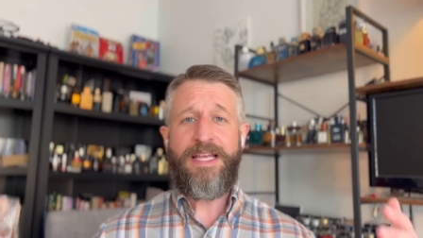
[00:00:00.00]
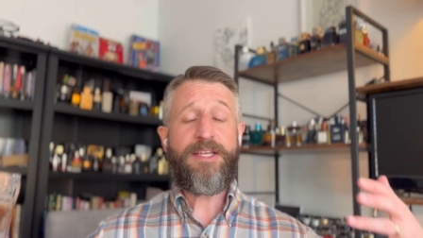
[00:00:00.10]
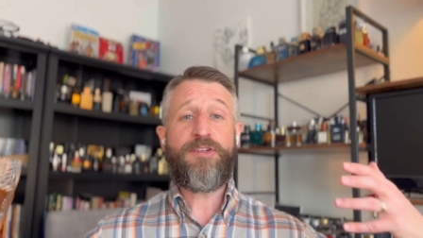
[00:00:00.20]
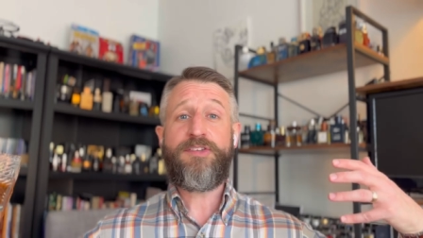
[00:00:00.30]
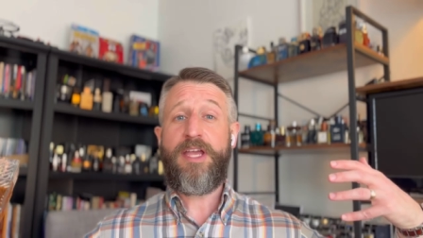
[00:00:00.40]

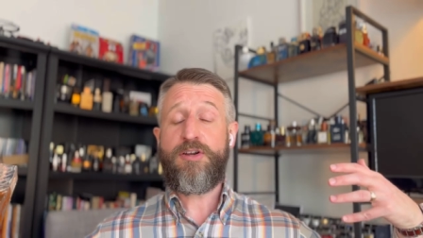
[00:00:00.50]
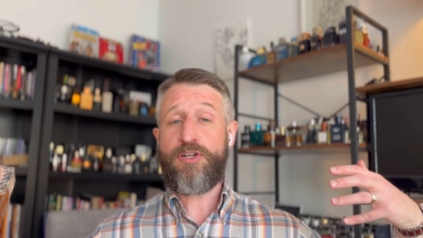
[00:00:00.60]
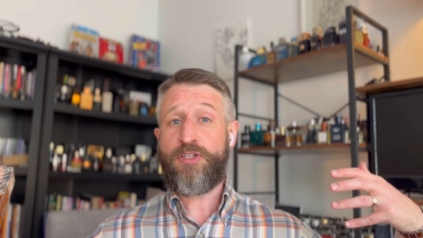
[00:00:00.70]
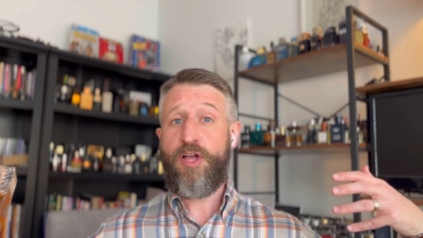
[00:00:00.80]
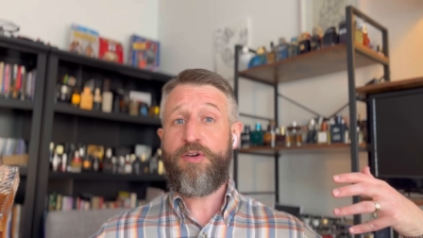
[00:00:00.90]
It'll stay on
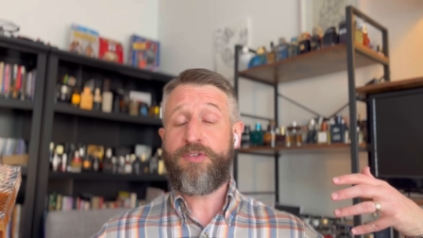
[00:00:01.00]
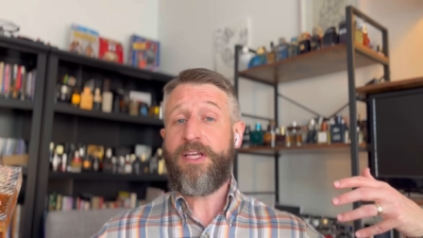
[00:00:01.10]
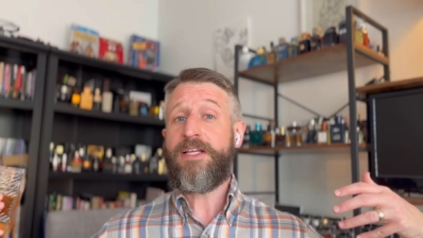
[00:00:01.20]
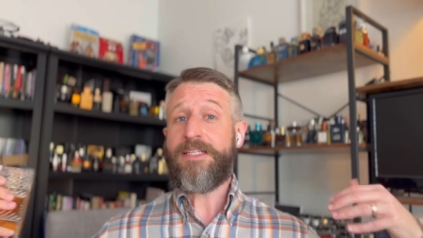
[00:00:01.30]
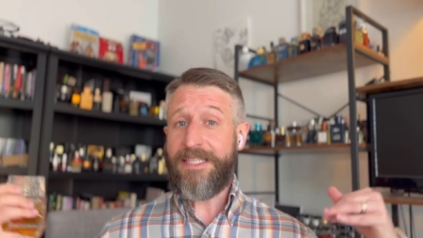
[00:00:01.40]
your
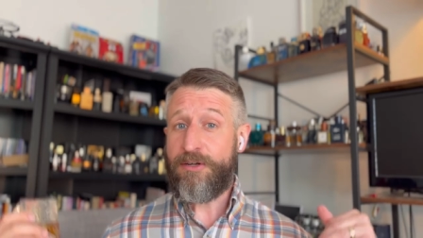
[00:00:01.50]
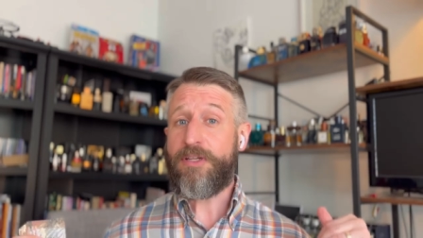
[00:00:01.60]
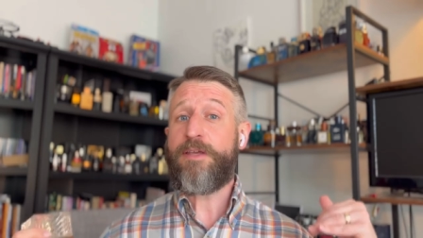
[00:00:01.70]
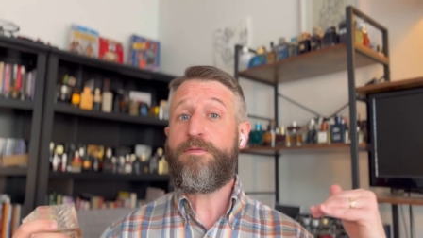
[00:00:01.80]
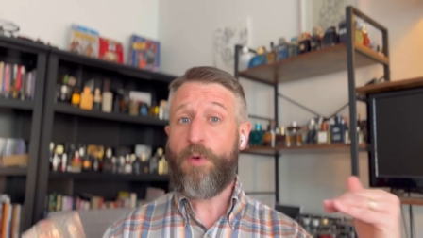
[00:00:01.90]
clothes
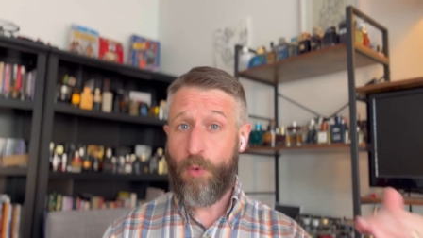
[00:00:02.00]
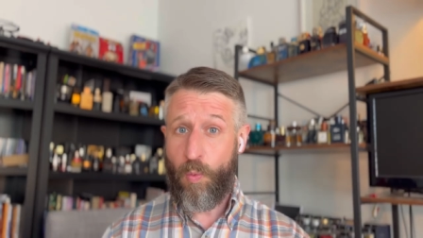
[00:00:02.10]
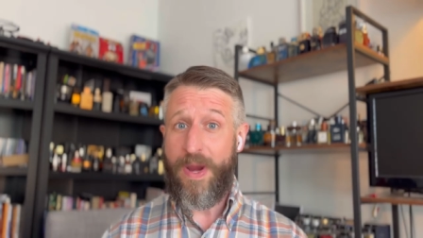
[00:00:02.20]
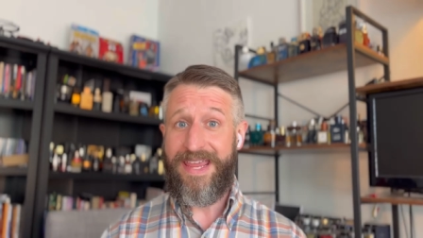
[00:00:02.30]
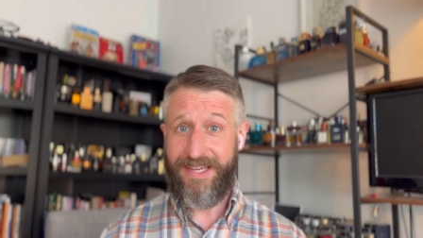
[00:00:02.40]
literally for
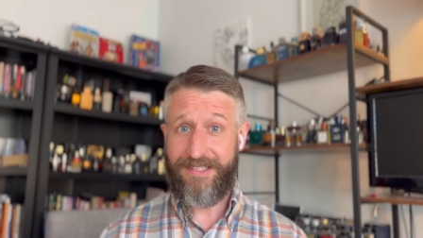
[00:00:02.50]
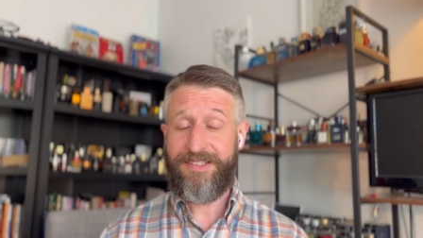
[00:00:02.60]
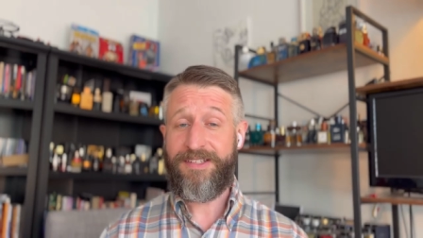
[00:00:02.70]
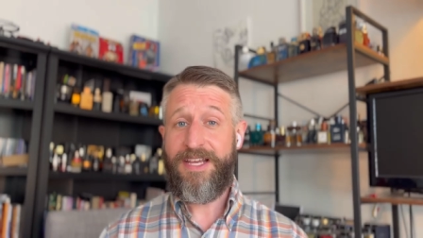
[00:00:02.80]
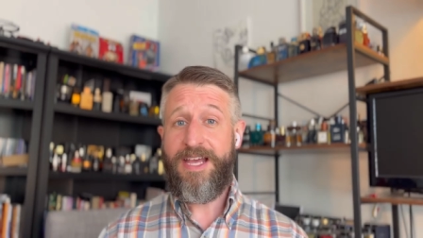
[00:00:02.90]

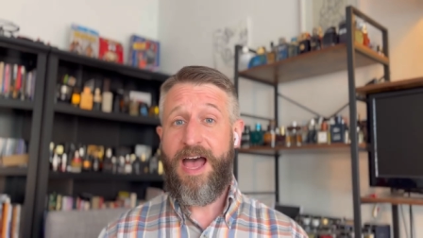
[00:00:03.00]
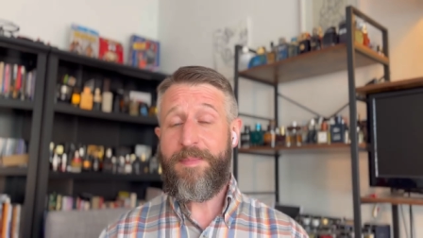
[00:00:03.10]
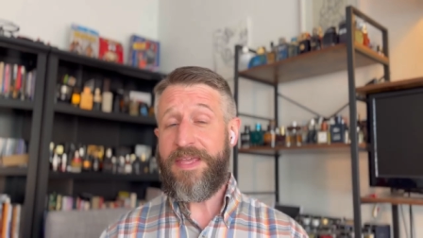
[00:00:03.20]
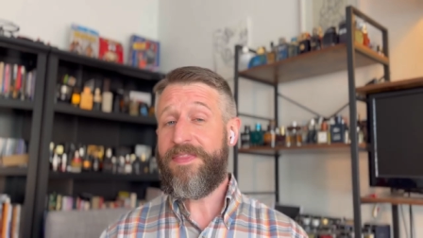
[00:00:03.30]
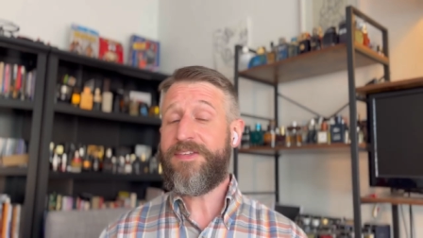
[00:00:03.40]
weeks. I
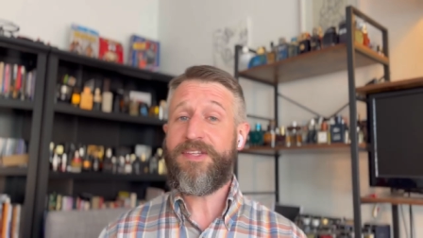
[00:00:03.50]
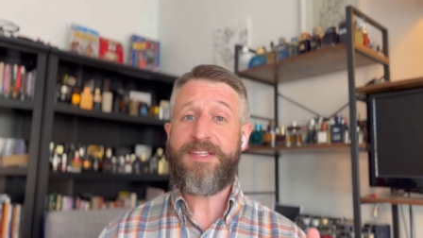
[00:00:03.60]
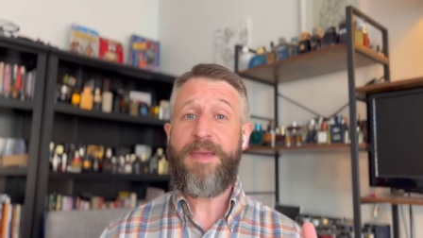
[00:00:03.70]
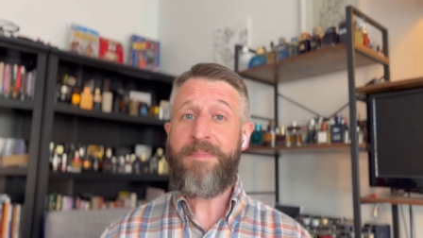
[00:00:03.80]
mean, this is a